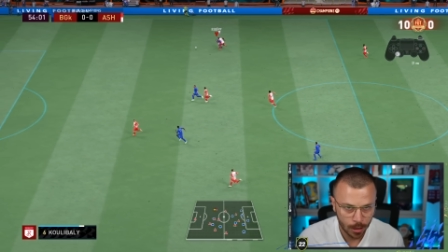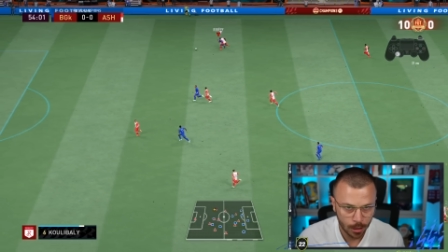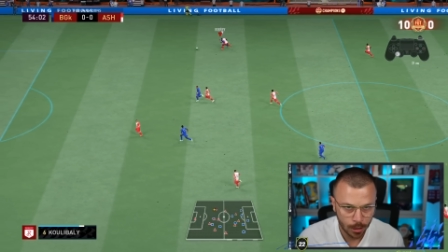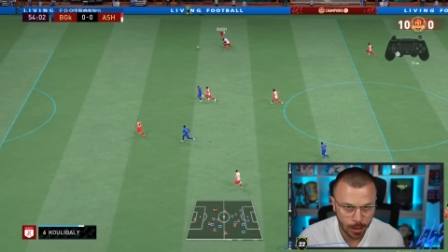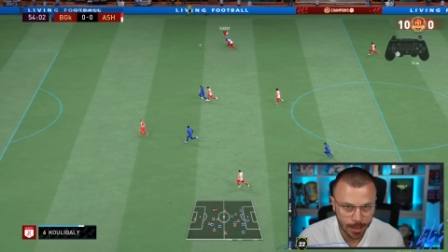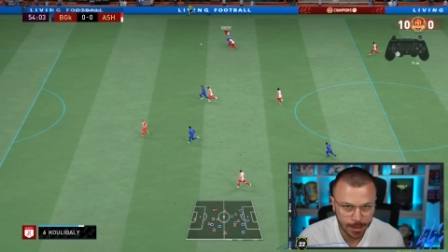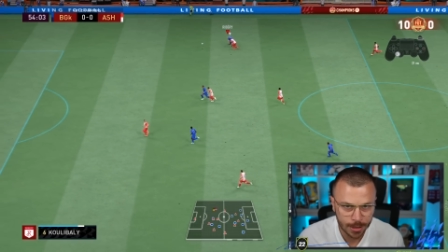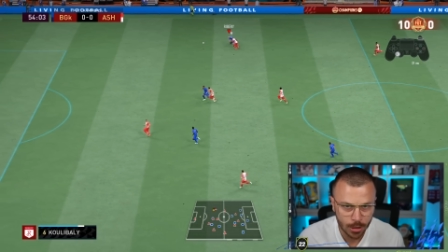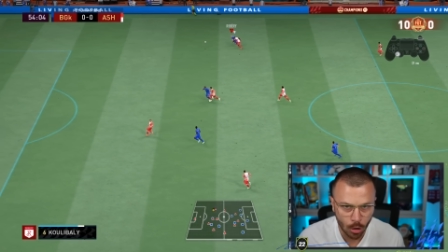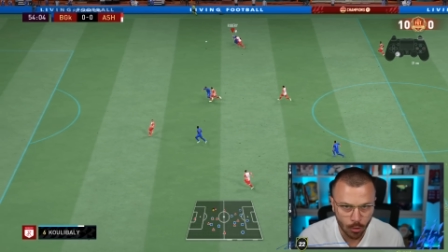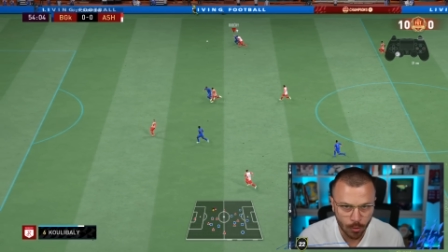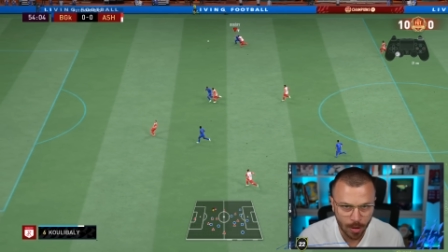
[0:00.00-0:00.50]

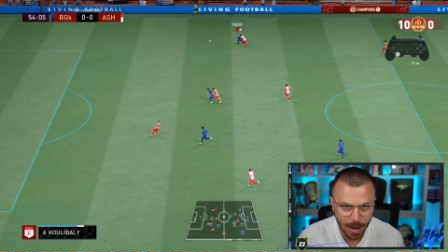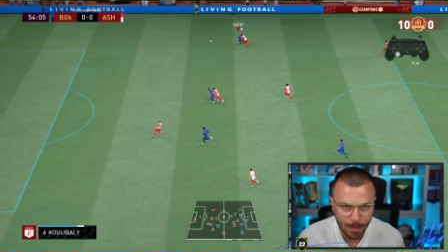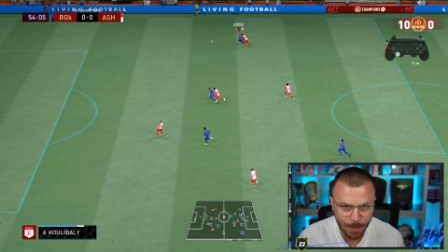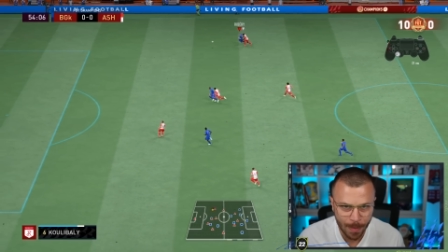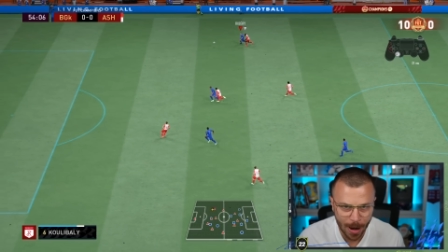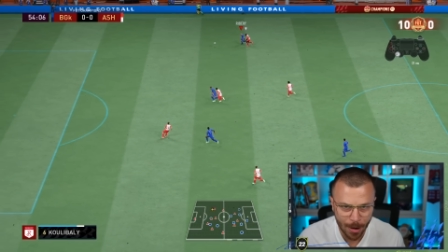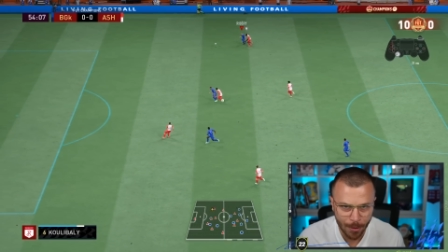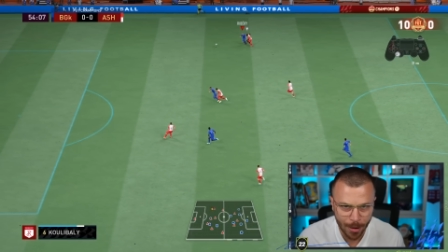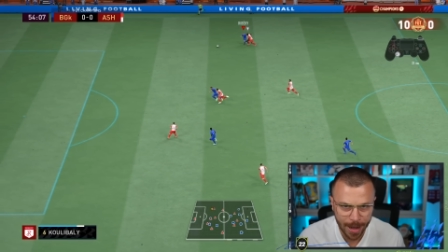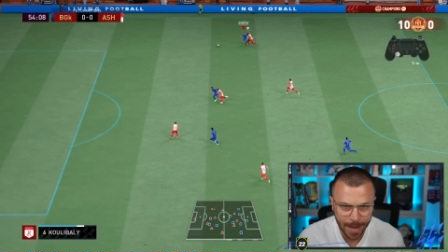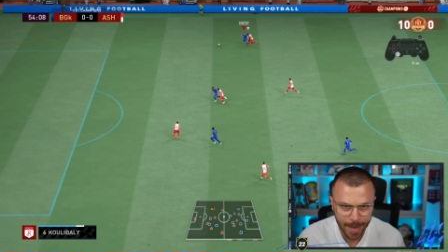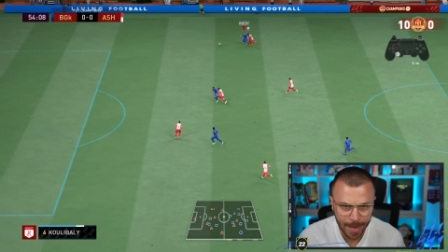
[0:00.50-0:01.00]
Let's go,
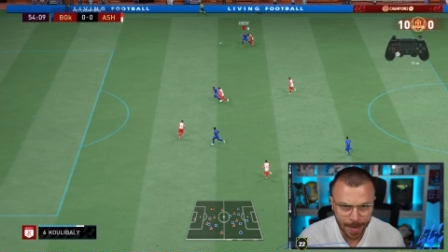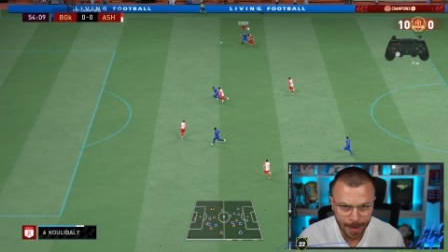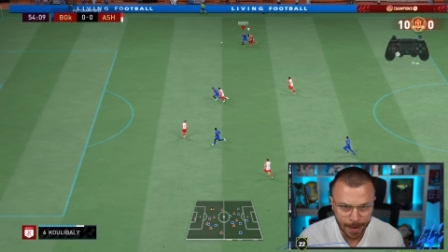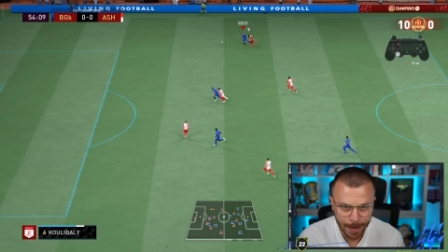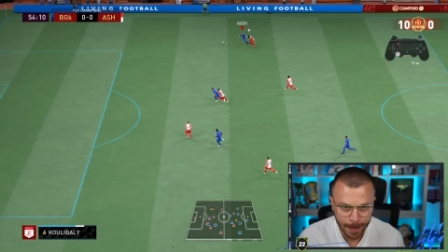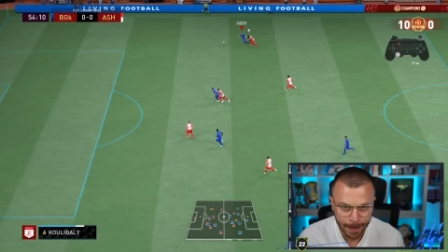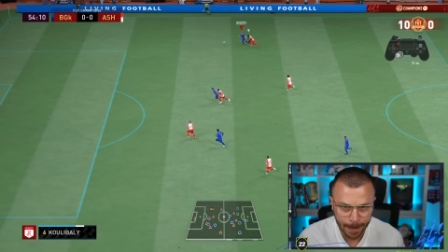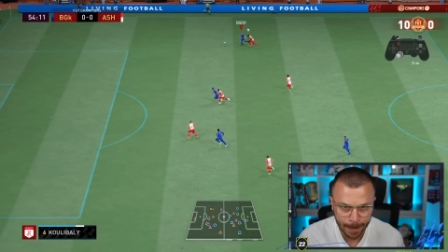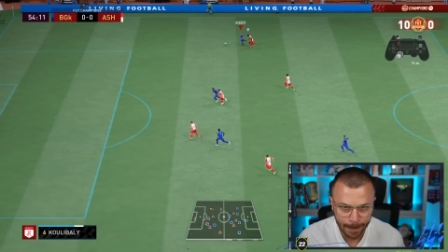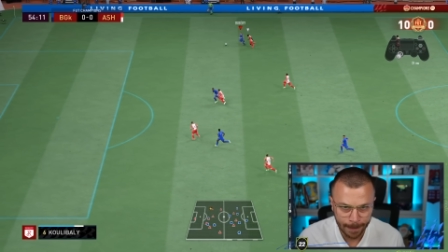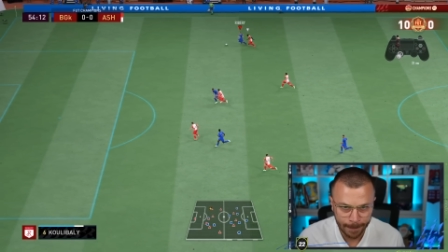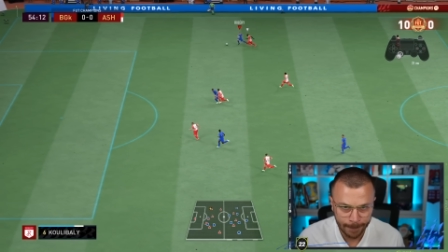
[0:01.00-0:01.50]
Ribéry!
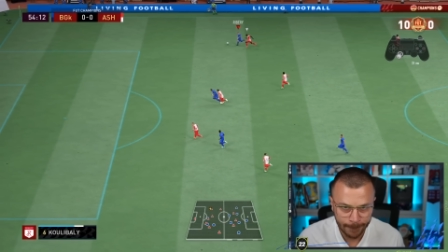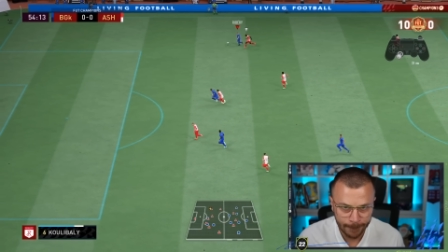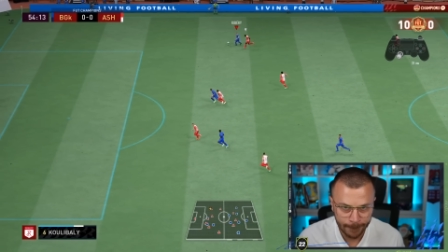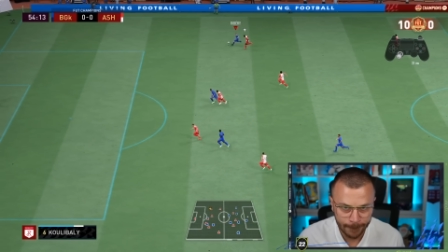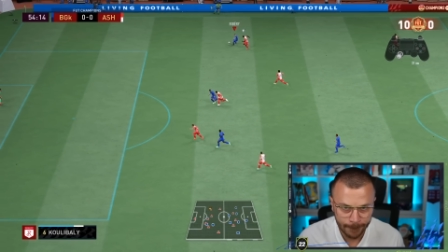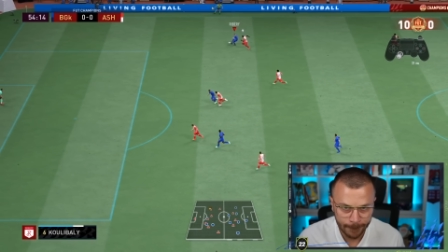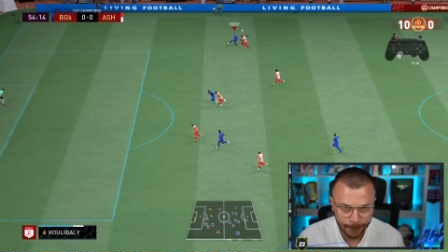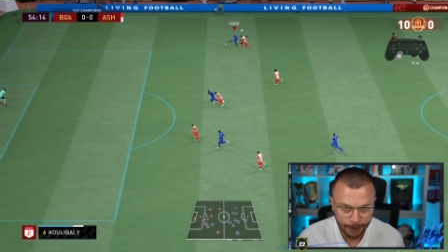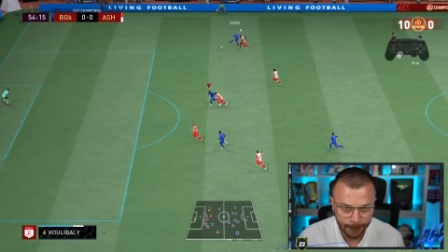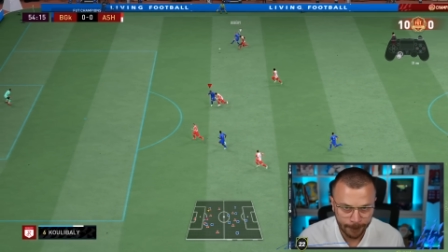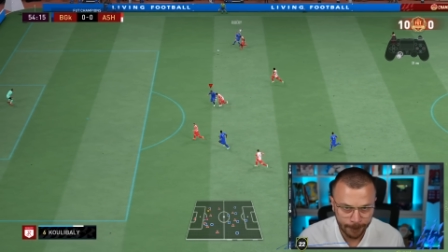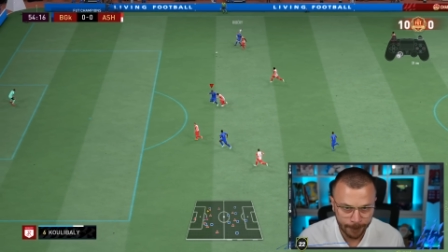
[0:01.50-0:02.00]

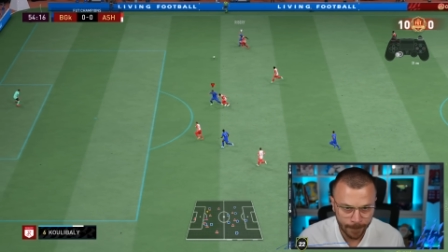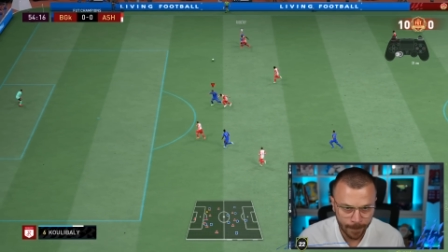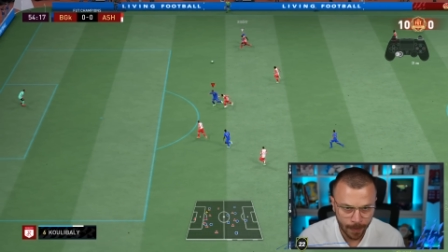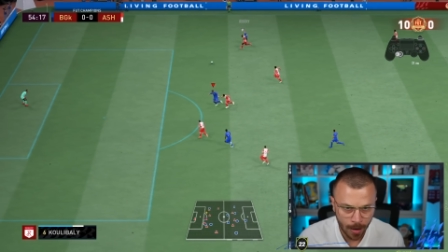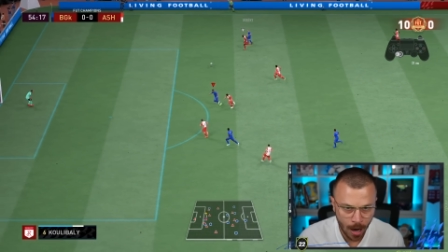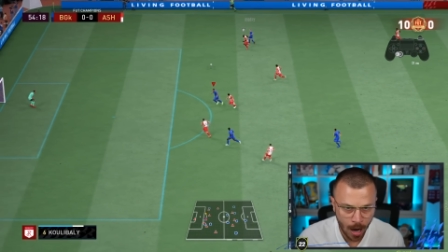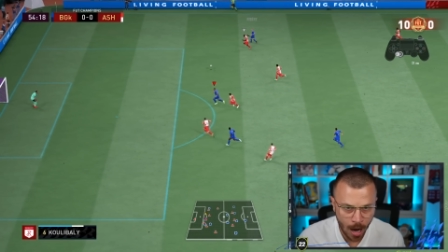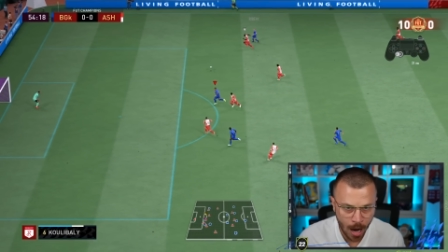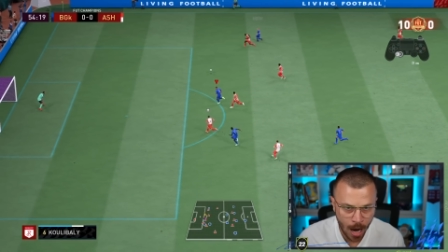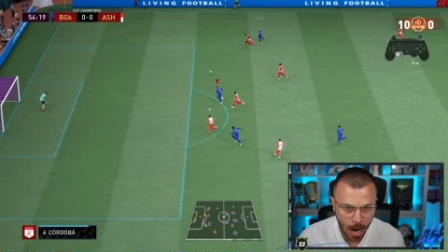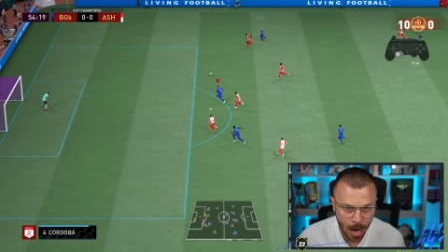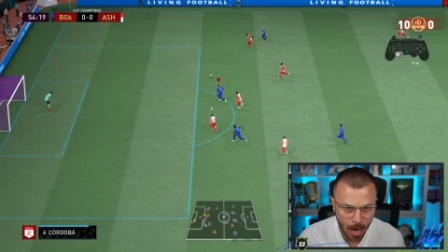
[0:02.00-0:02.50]

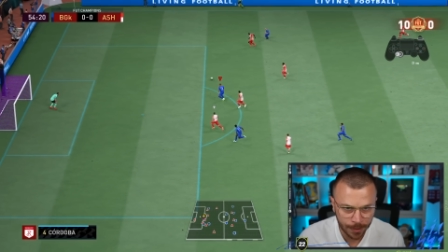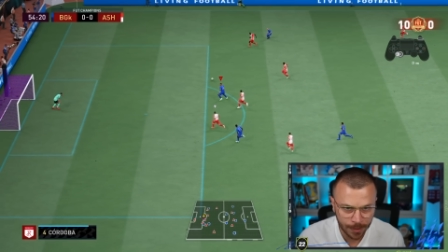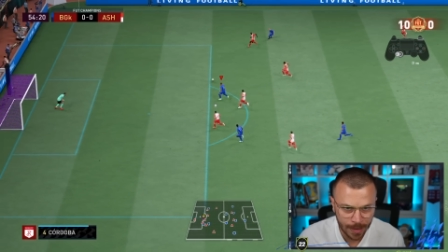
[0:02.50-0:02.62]
Oh,